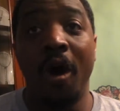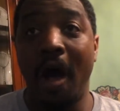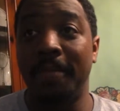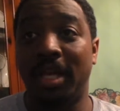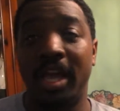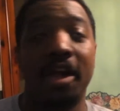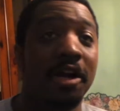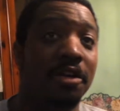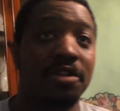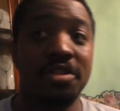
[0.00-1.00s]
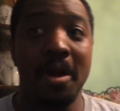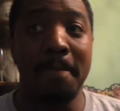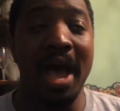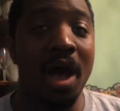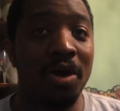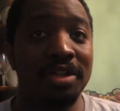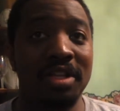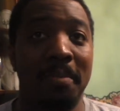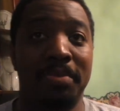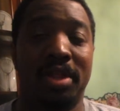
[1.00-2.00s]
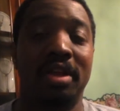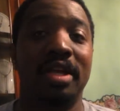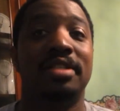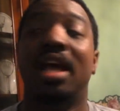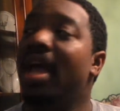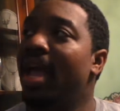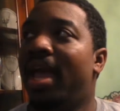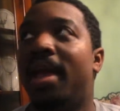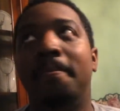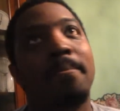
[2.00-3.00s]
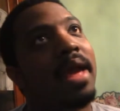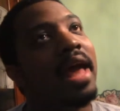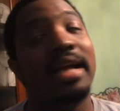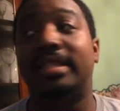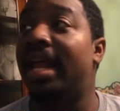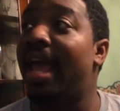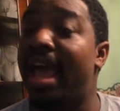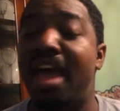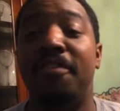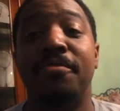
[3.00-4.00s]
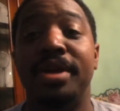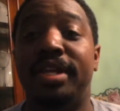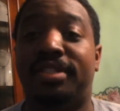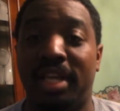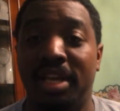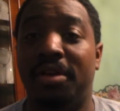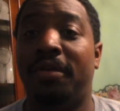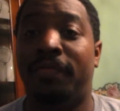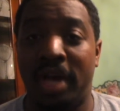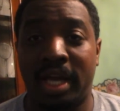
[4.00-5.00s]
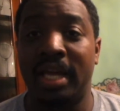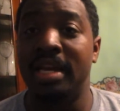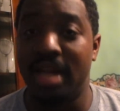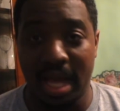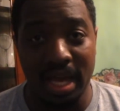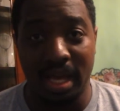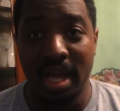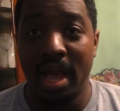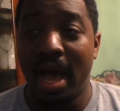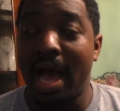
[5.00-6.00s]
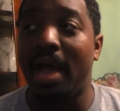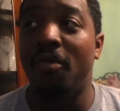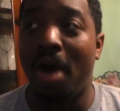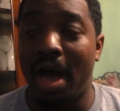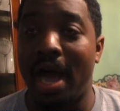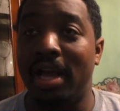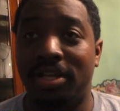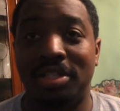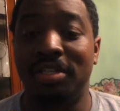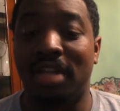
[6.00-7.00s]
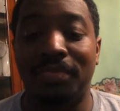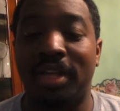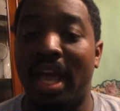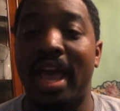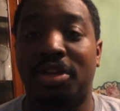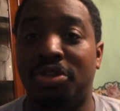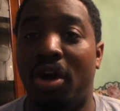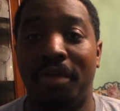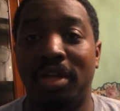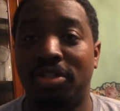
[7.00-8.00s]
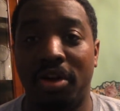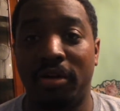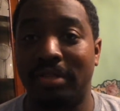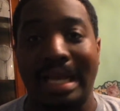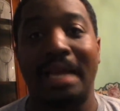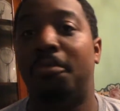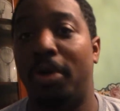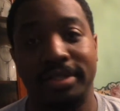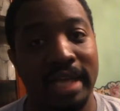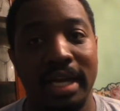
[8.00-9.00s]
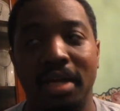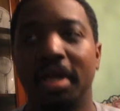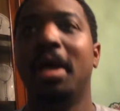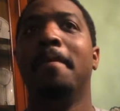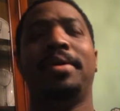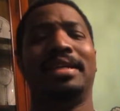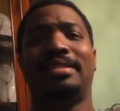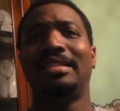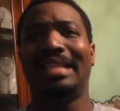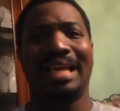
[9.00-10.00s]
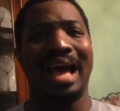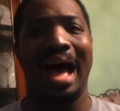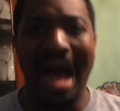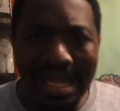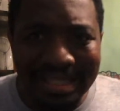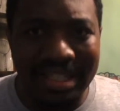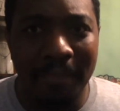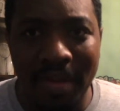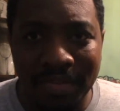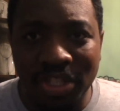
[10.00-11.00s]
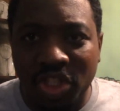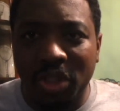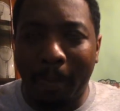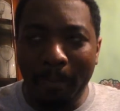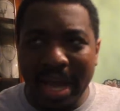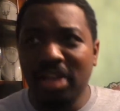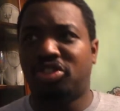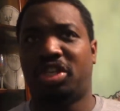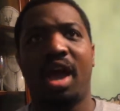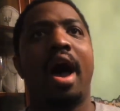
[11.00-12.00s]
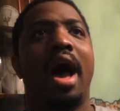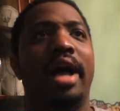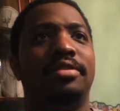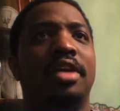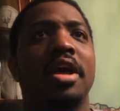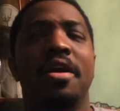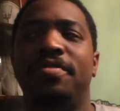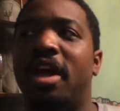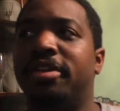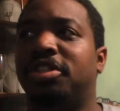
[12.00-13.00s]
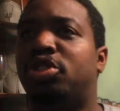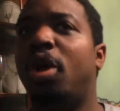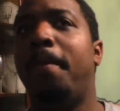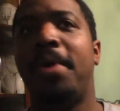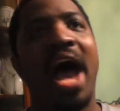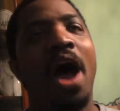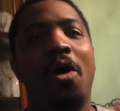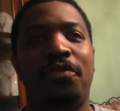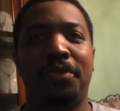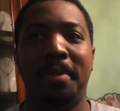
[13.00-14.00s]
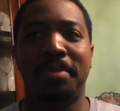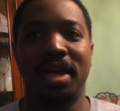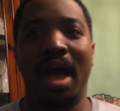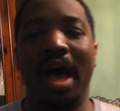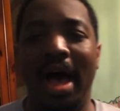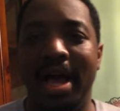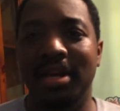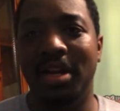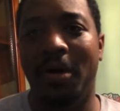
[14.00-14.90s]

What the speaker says: on the characters and their powers and abilities. And like I said, every single fucking day I see something extra on the Eternals, I get more excited. Because just the concept of these space gods that are just so powerful and beyond,